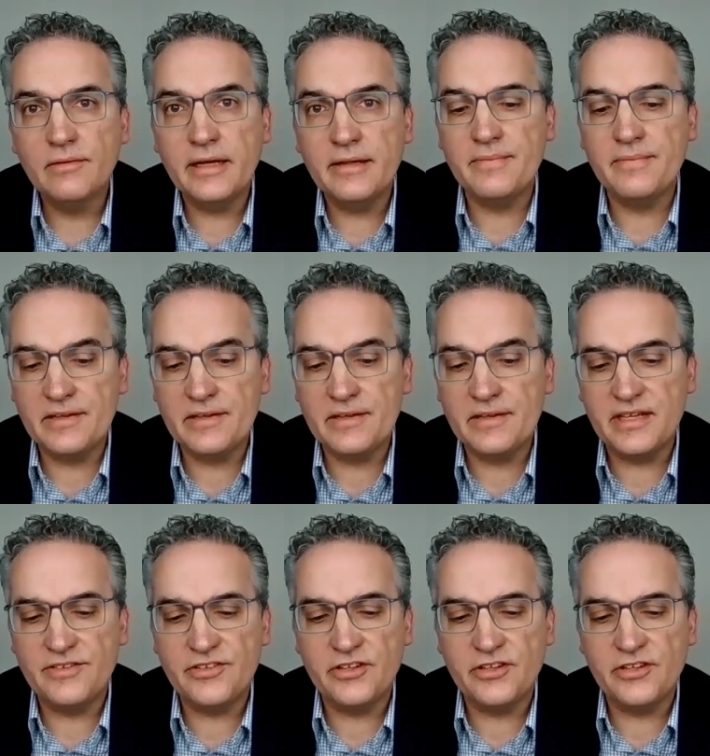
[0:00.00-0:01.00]
That makes
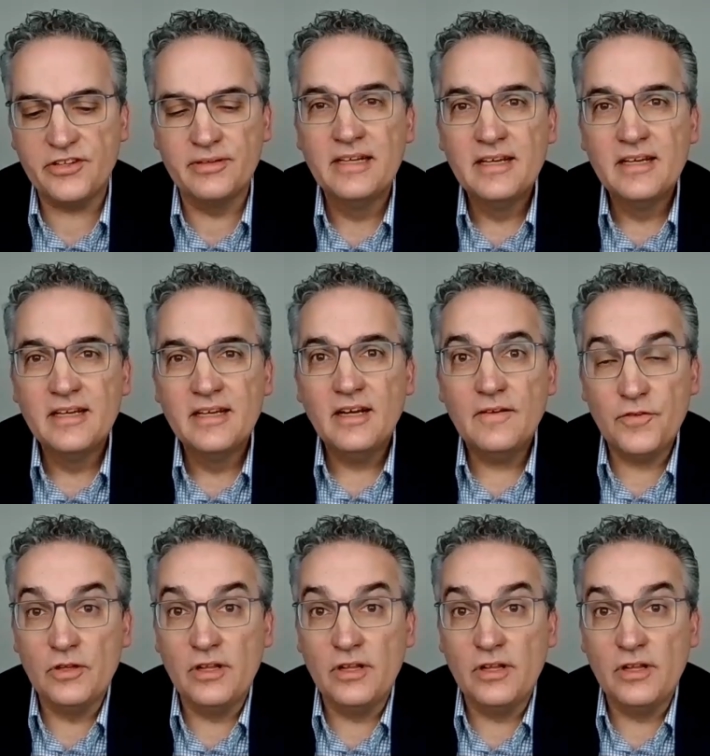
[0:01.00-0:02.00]
sense. So
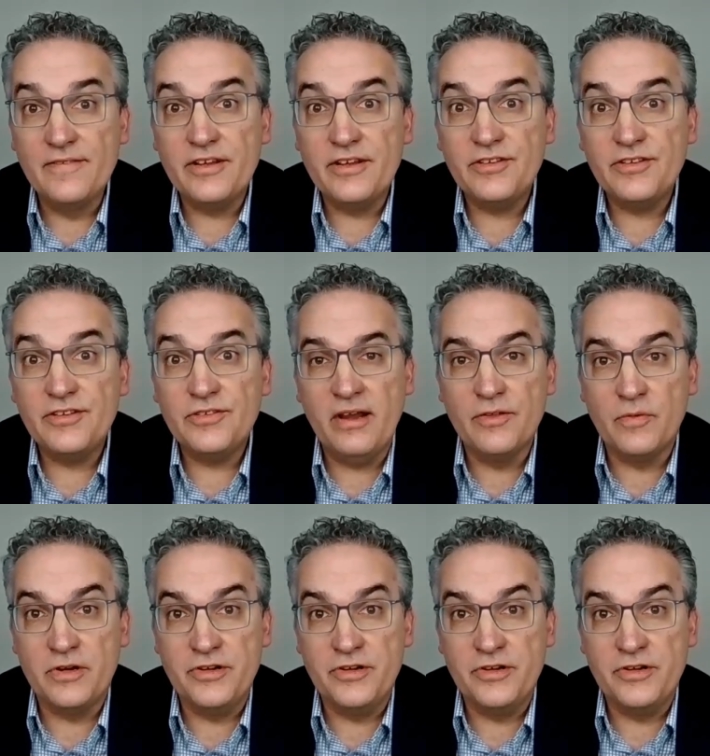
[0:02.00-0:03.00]
for a lot of us, we
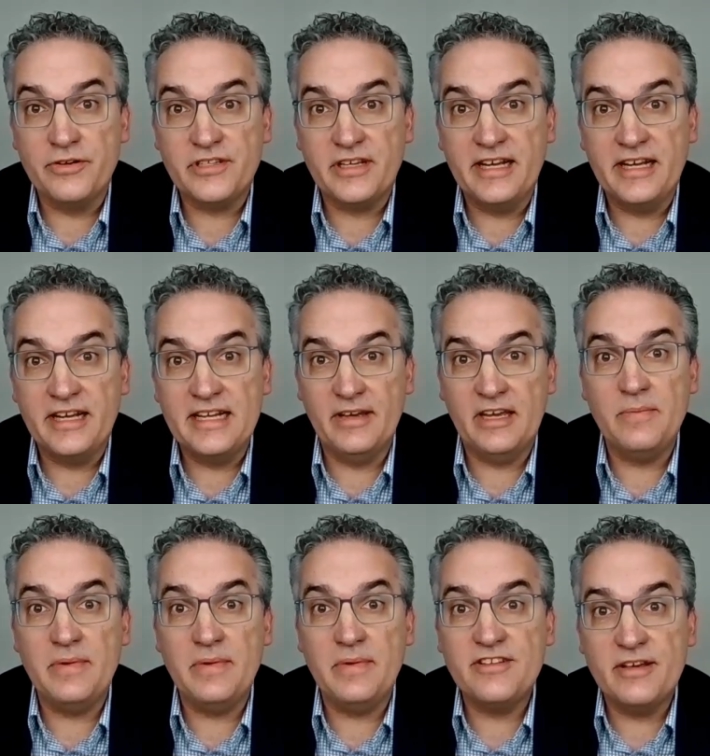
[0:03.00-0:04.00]
hear the word neuroscience and
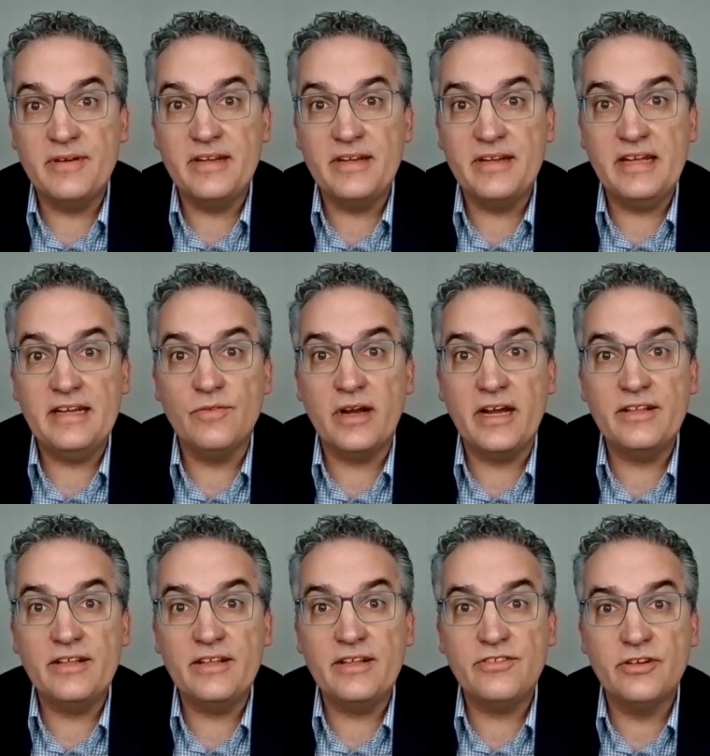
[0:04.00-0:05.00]
we can be intimidated,
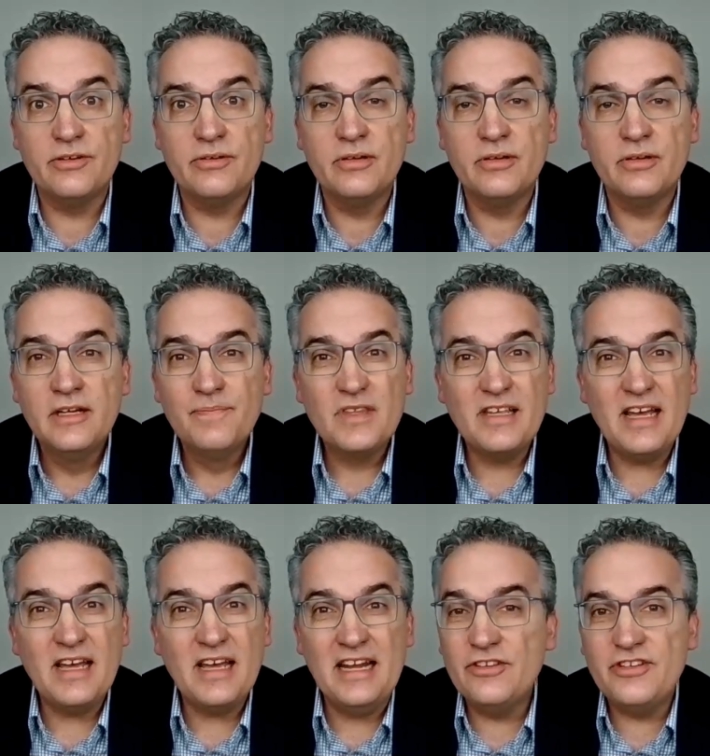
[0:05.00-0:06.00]
right? So
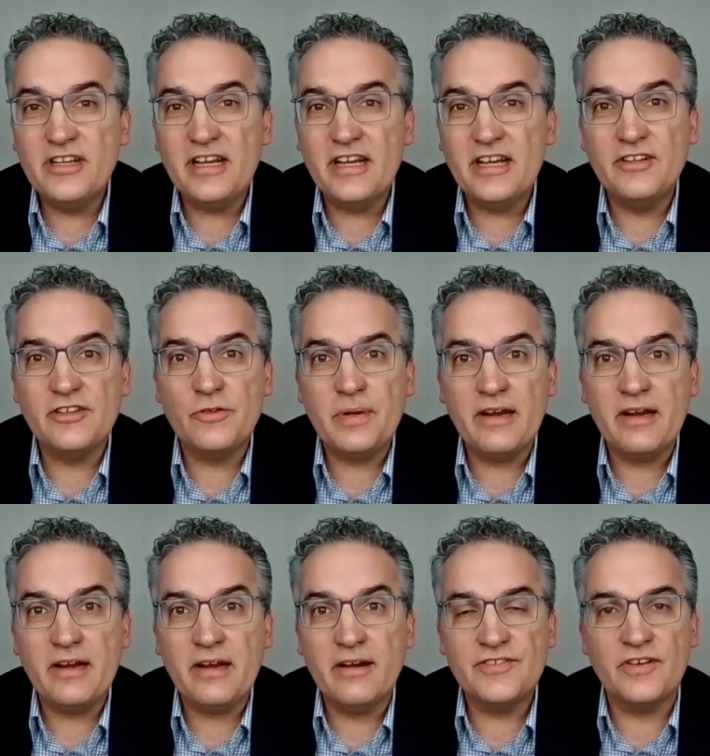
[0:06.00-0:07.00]
any suggestions on
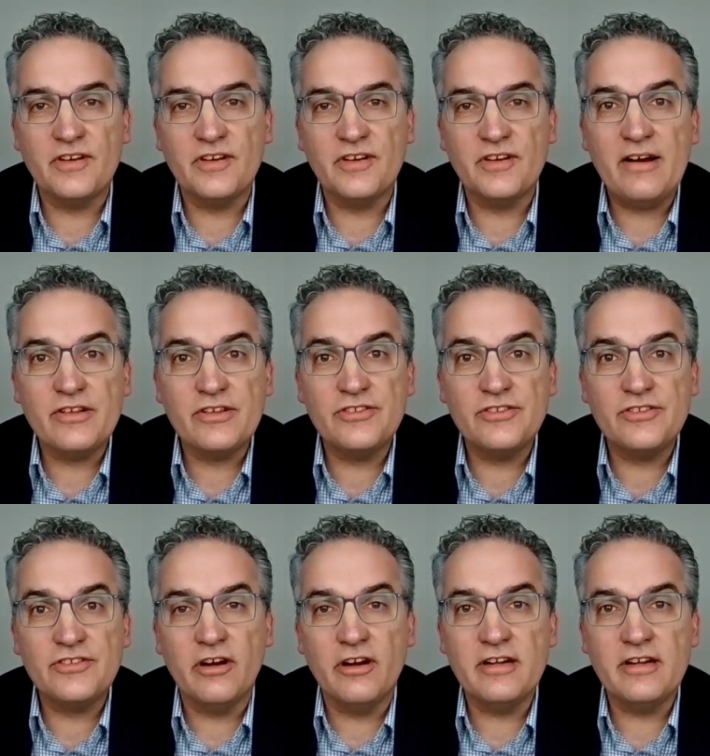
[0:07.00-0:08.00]
parents for how to
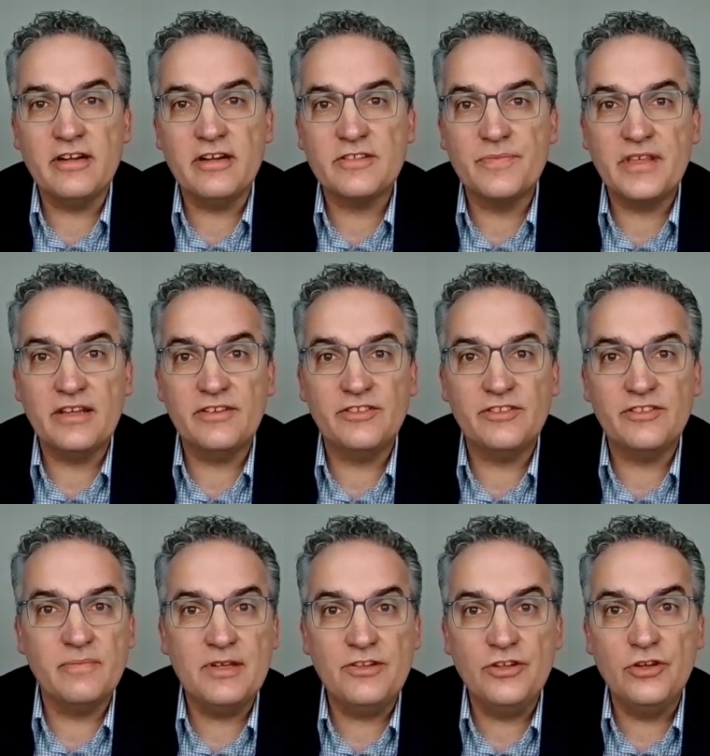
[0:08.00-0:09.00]
start and some
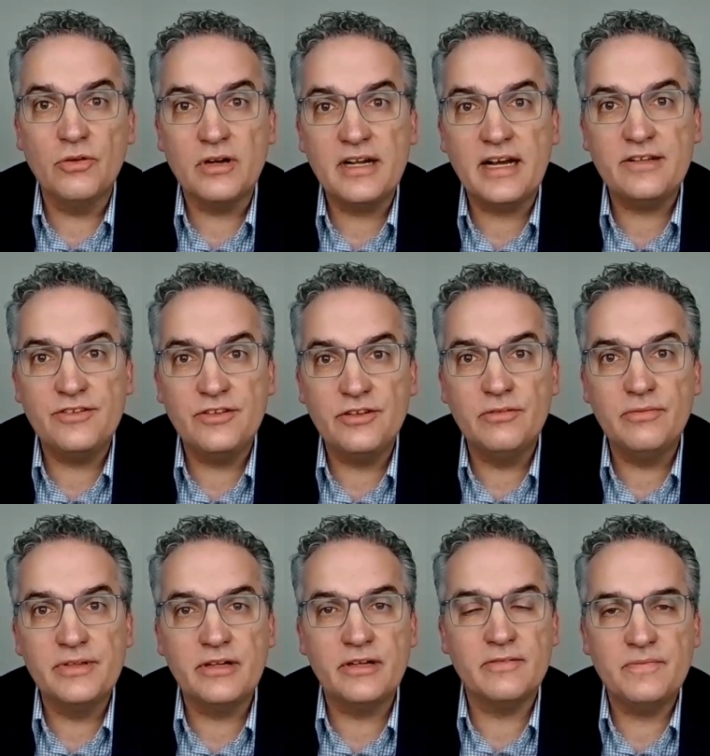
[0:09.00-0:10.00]
things to maybe do or not
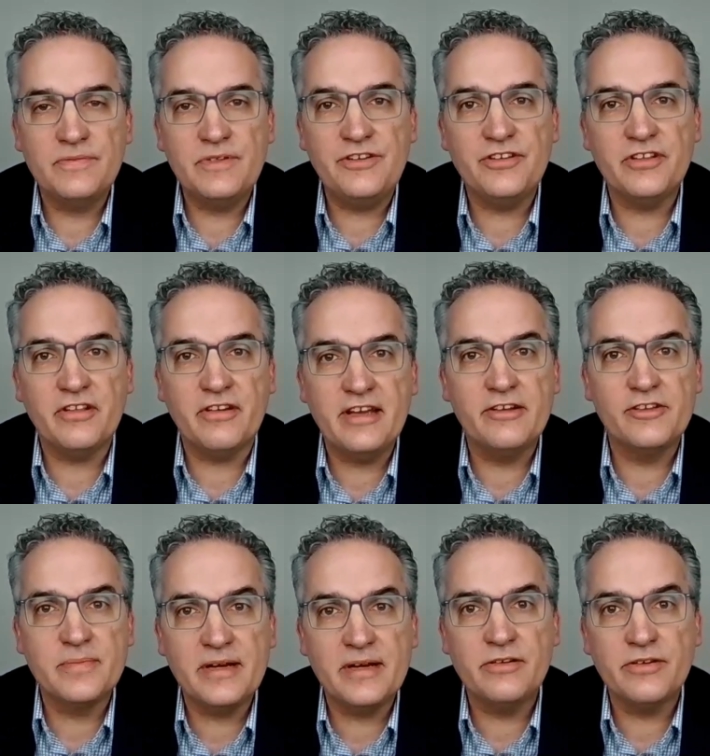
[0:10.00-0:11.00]
do when they're teaching their
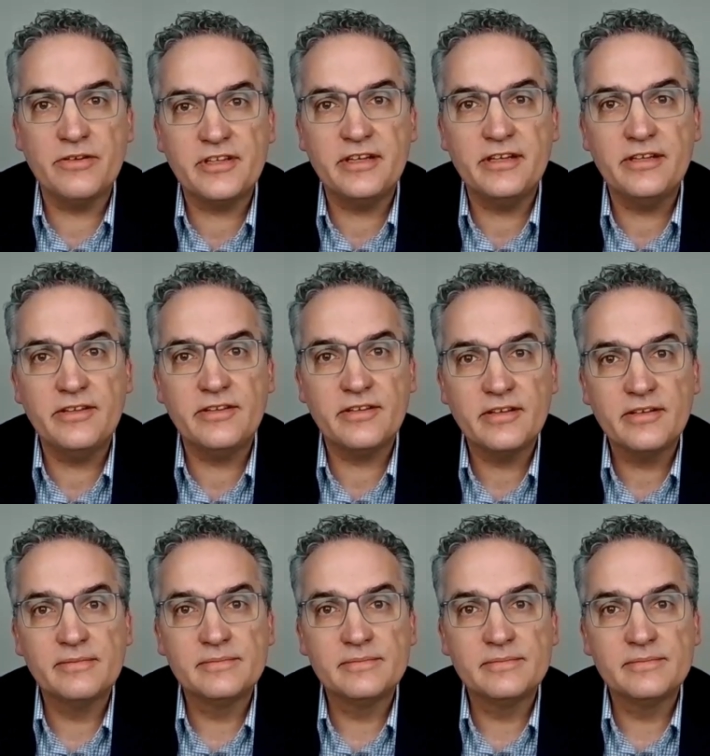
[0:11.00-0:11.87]
kiddos about neuroscience?